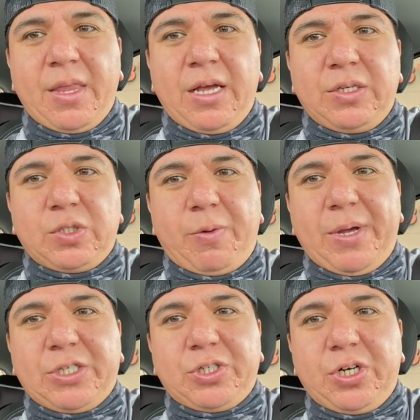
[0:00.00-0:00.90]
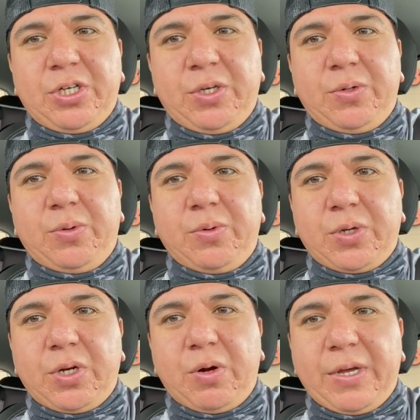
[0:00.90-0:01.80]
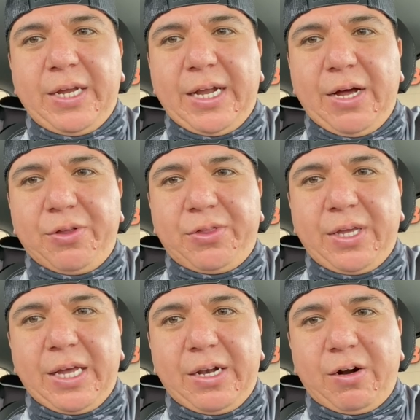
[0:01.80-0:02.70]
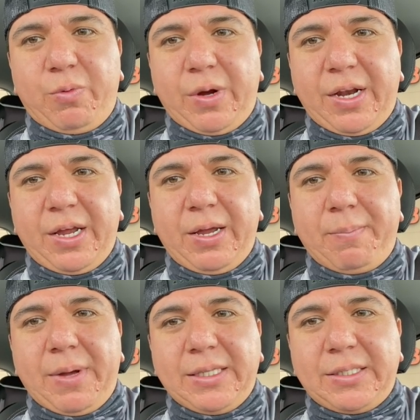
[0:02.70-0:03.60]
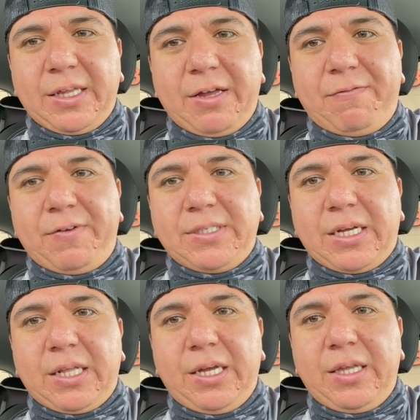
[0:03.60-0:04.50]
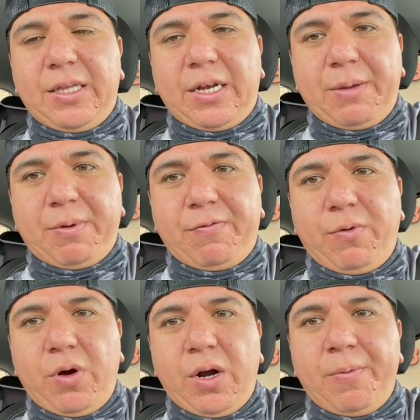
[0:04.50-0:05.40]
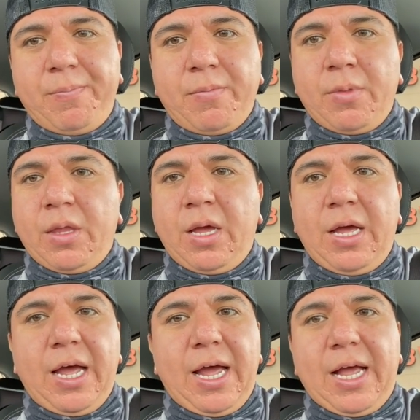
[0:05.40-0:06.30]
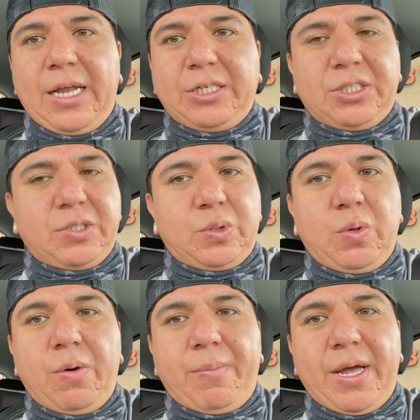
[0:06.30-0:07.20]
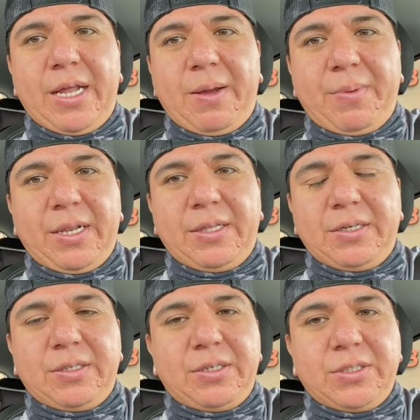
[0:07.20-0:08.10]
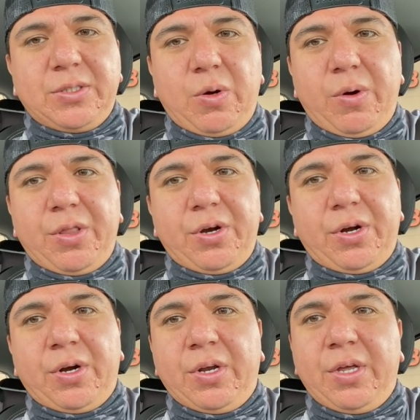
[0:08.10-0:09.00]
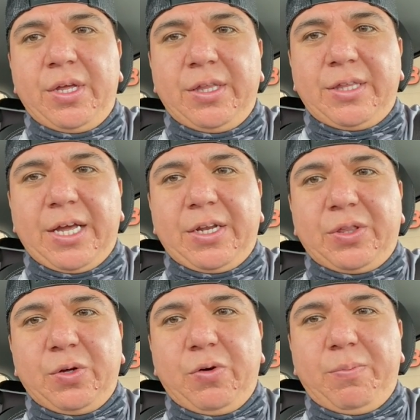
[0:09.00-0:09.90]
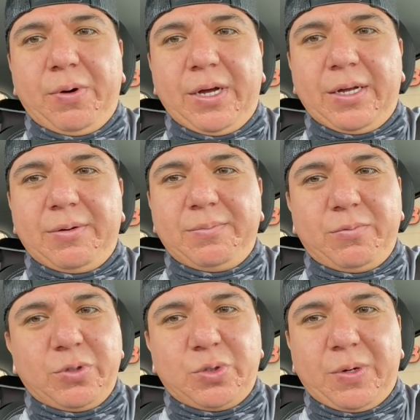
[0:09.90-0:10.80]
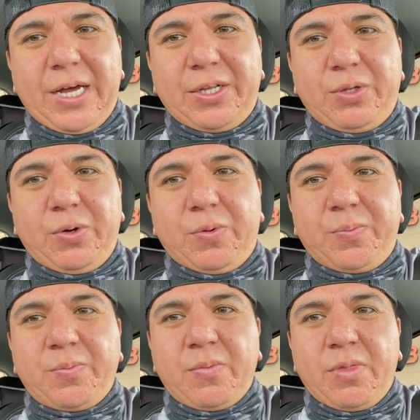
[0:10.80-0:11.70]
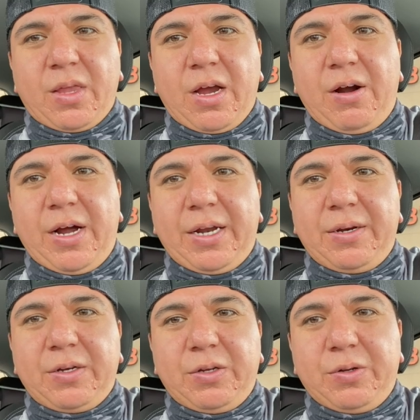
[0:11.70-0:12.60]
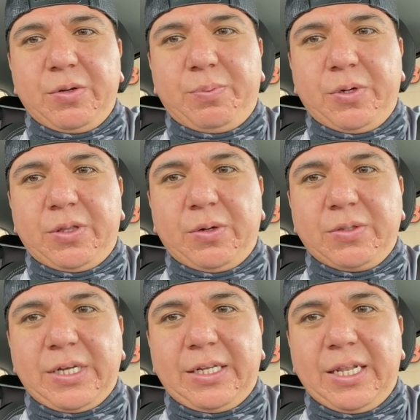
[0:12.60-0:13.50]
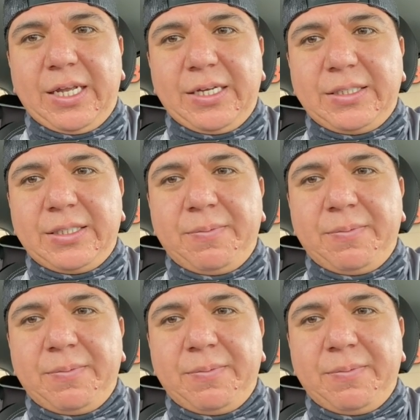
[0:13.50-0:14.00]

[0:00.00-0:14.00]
so make sure you you know eat healthy and are ready mentally and physically the night before and just do them man i mean there, there's no other thing to do but what you got to do right you, you put those on the list